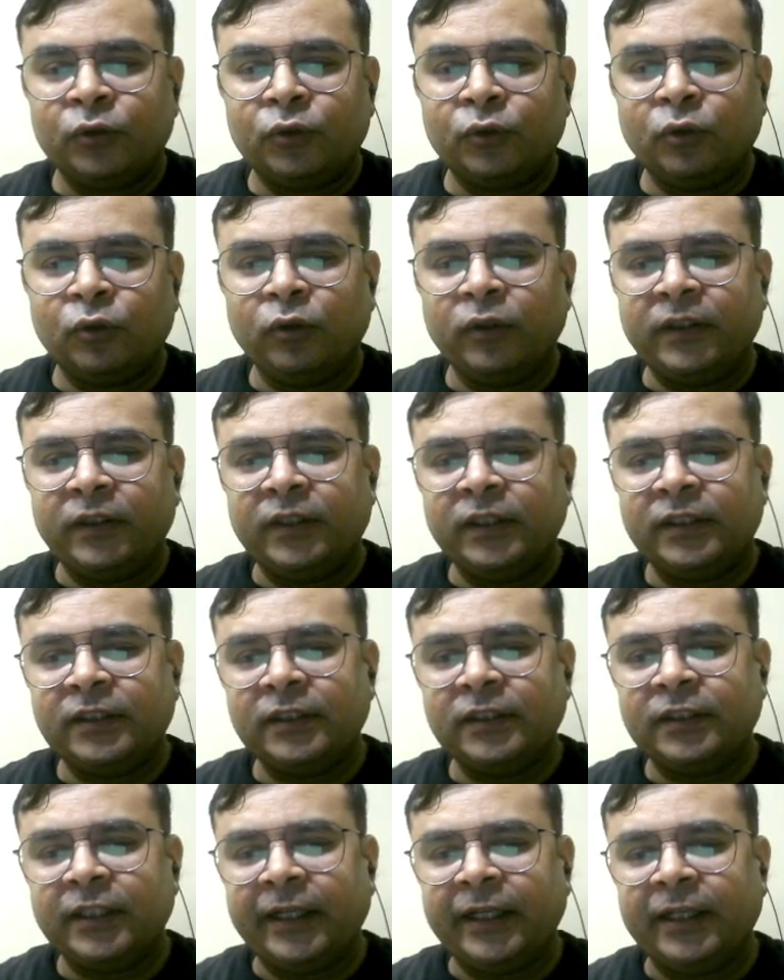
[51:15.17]
So this
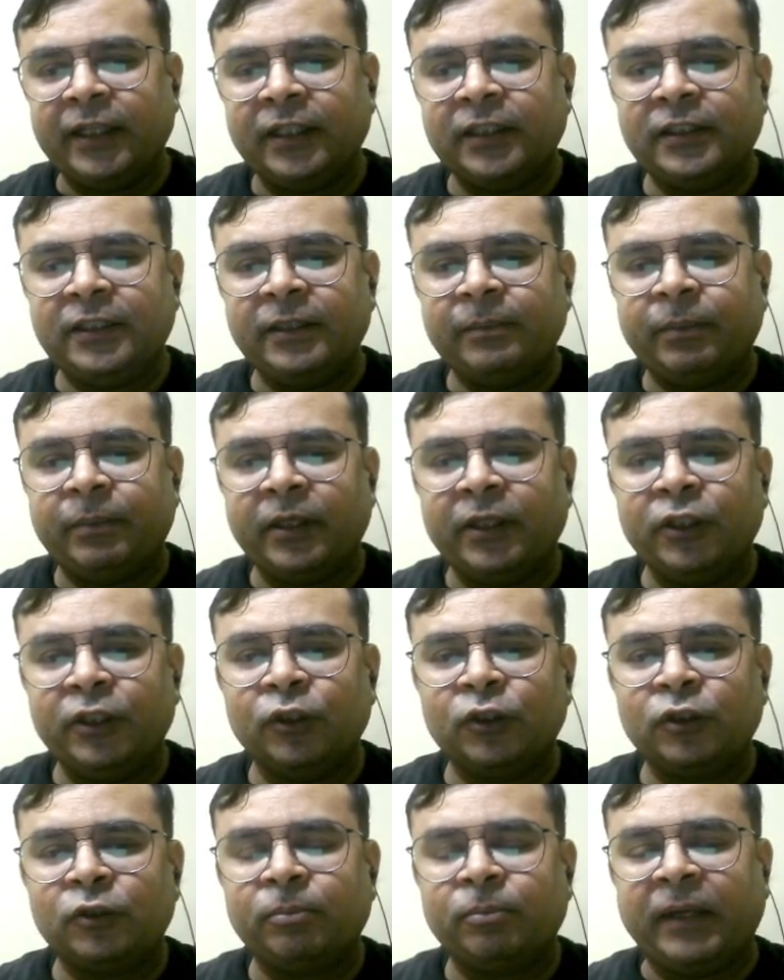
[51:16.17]
is the energy
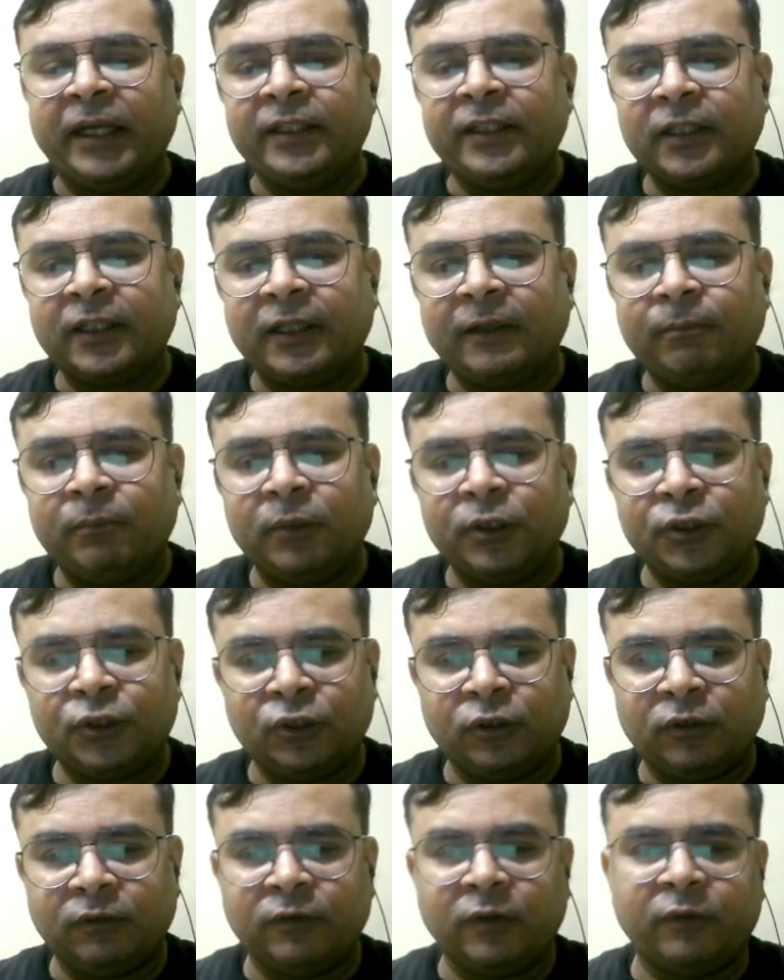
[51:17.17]
produced by the
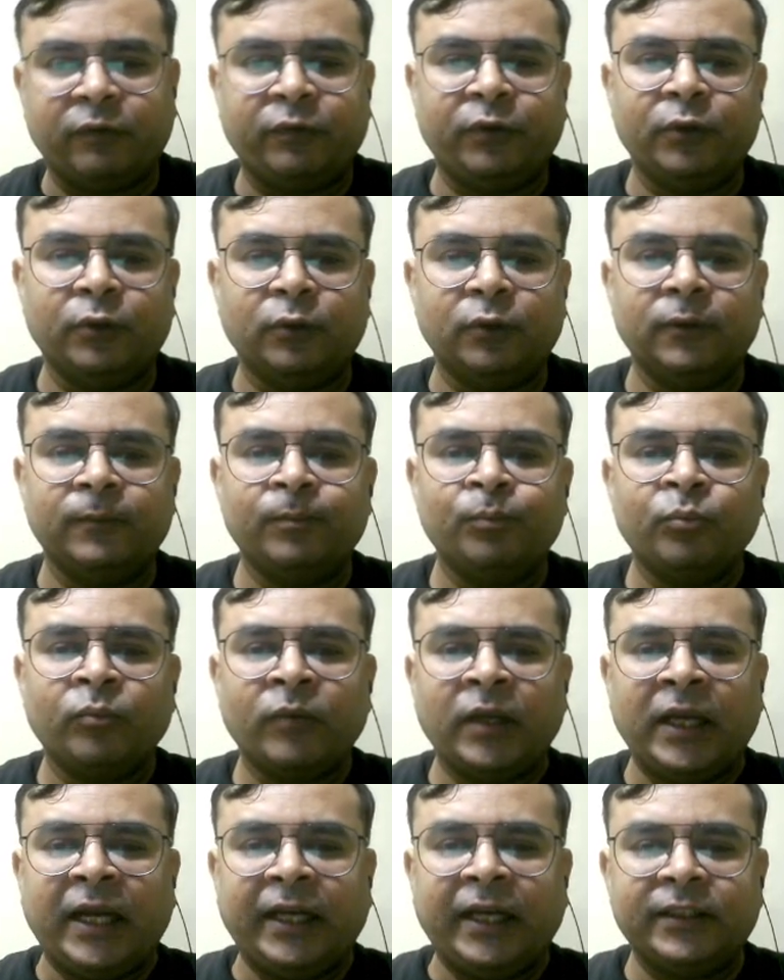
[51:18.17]
combustion of the fuel,
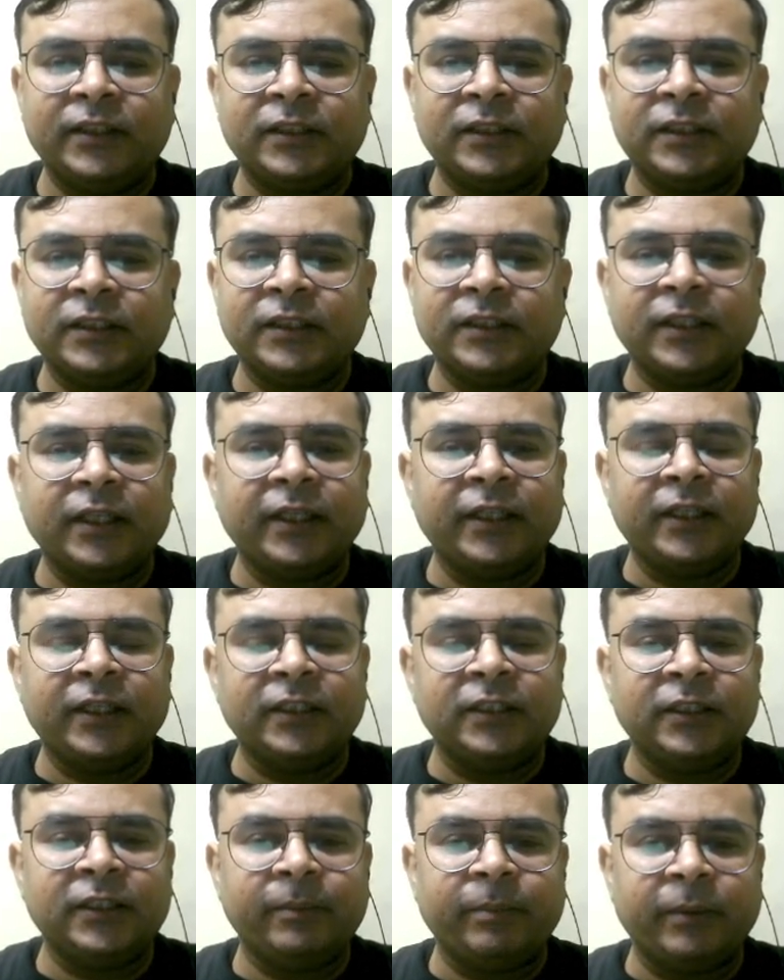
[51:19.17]
and this is the
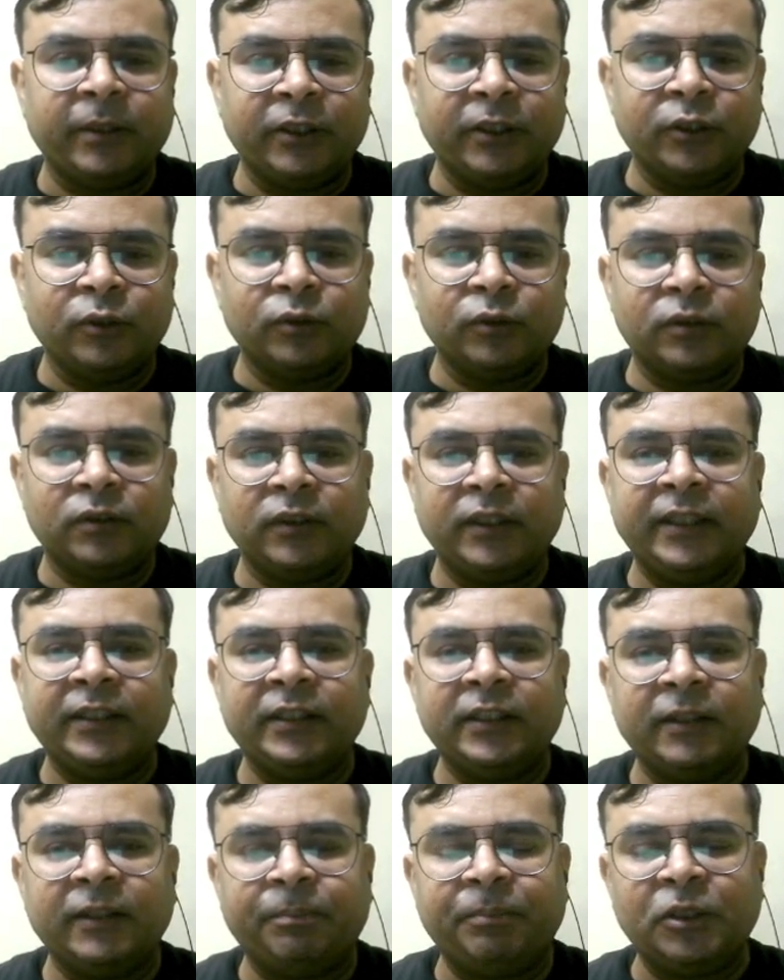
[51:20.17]
energy produced
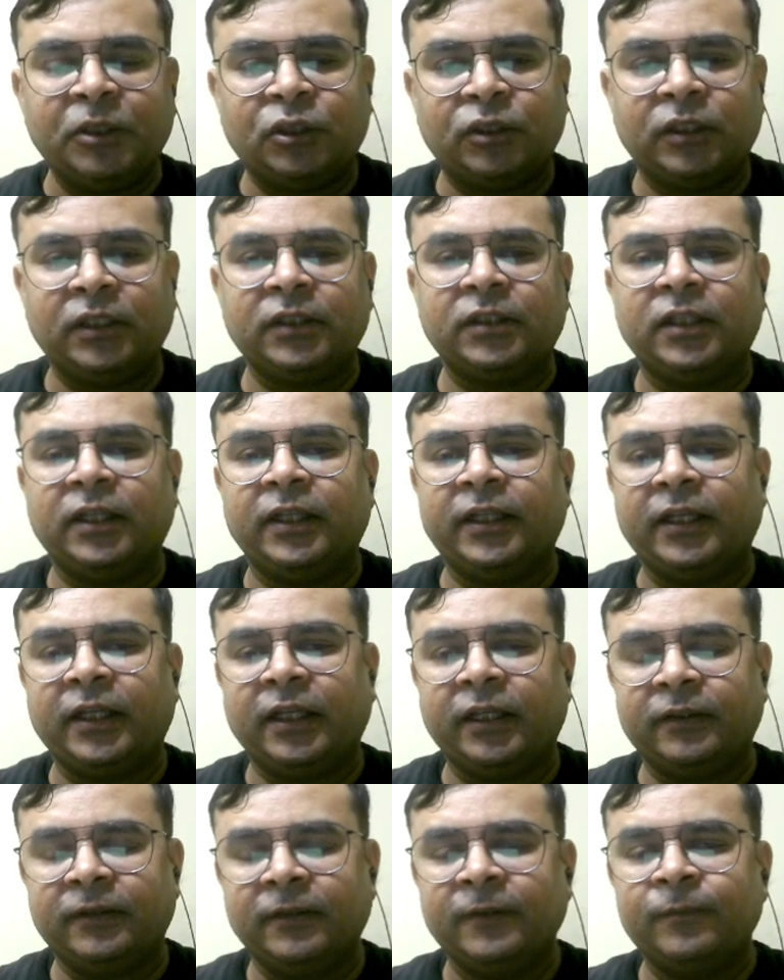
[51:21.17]
in the piston
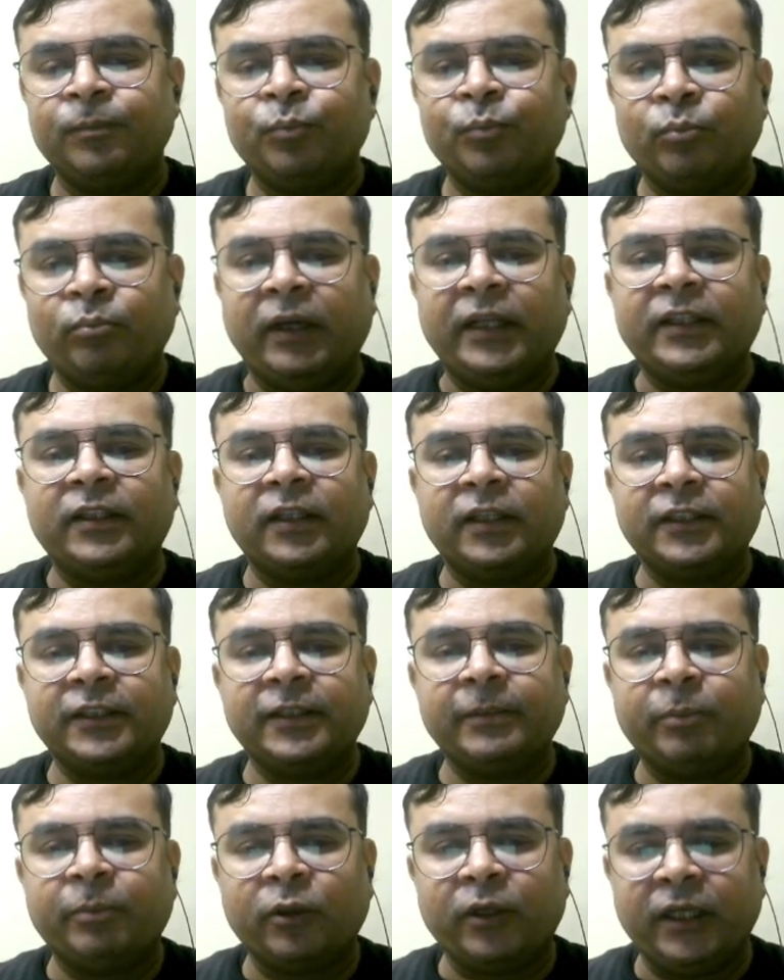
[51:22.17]
cylinder by the
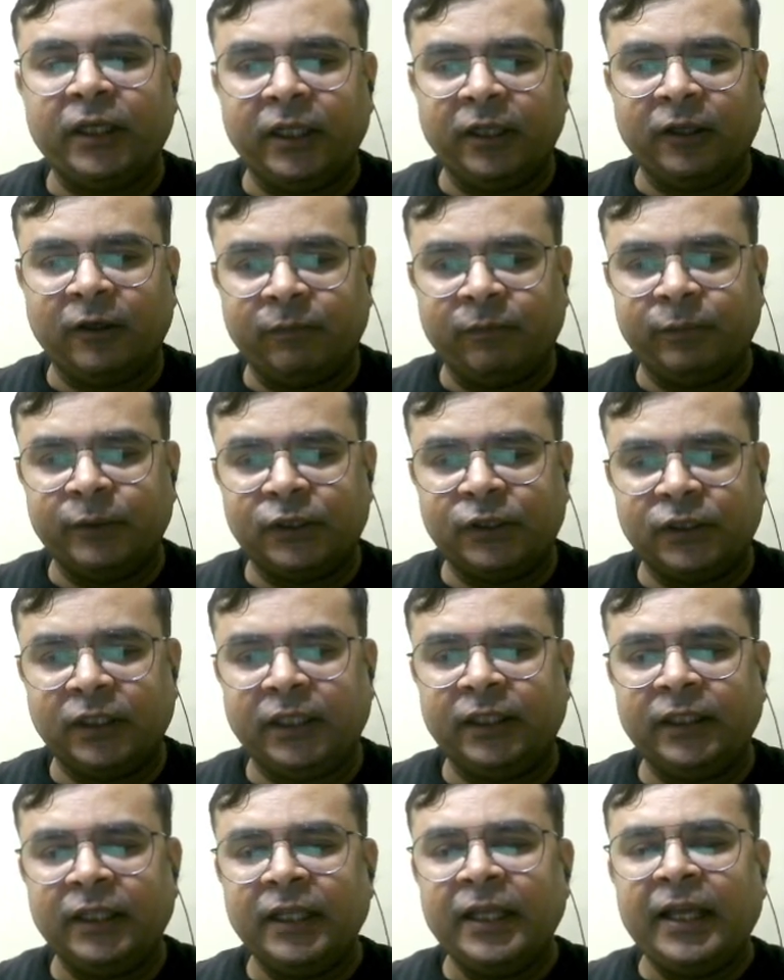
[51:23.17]
reciprocating of
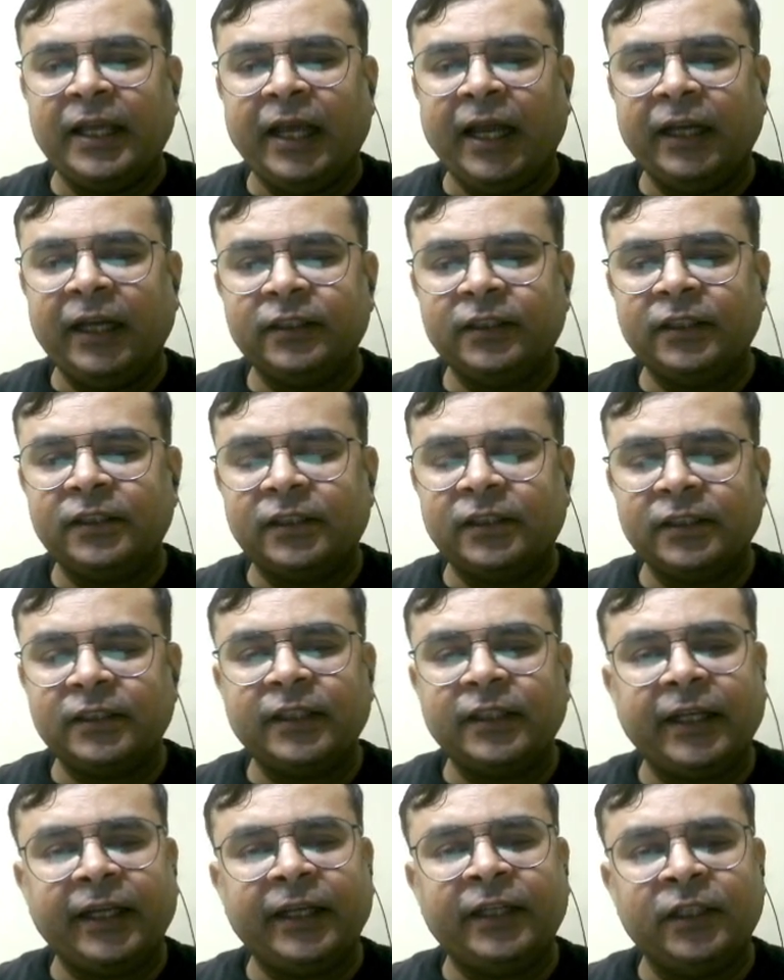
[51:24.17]
piston, and this is
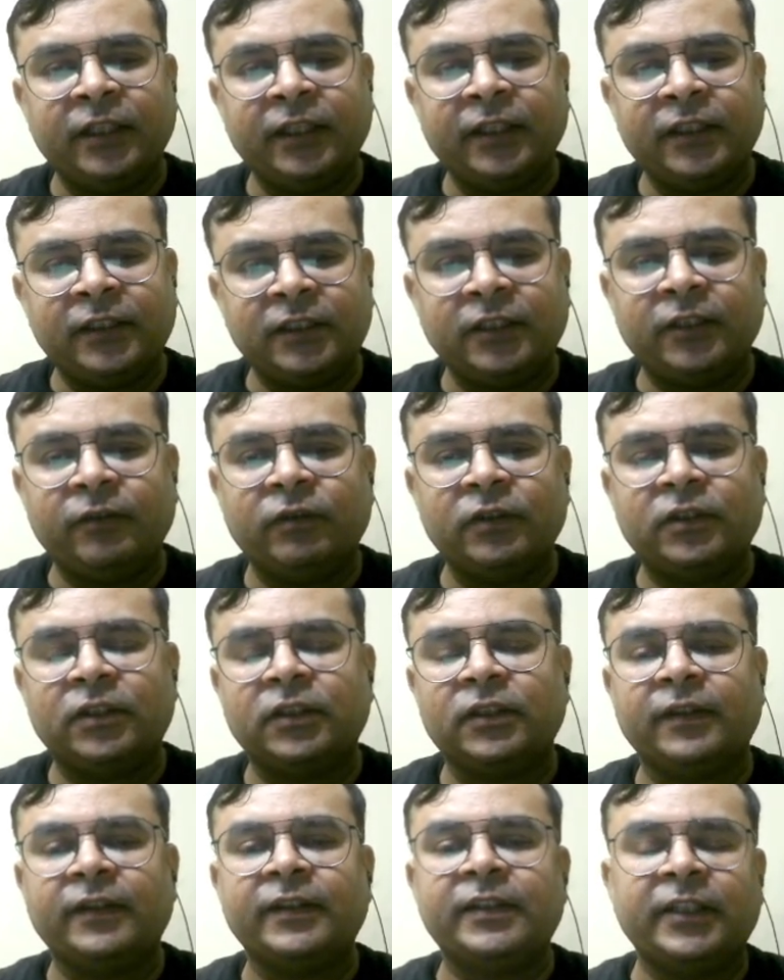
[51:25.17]
the energy which
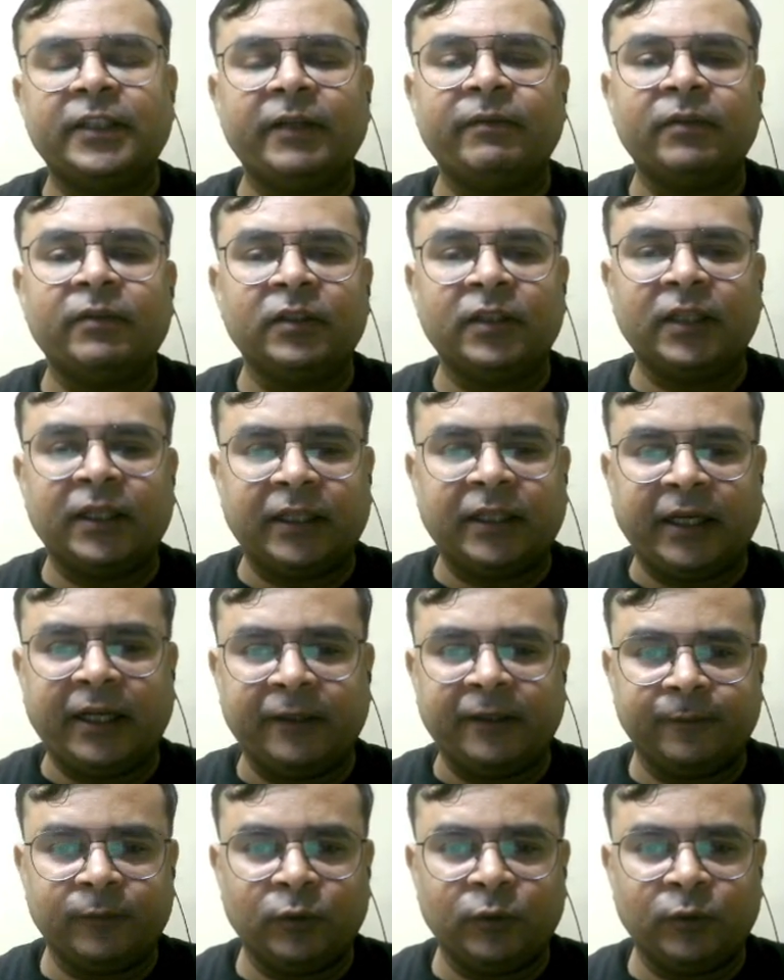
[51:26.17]
is received in the crank.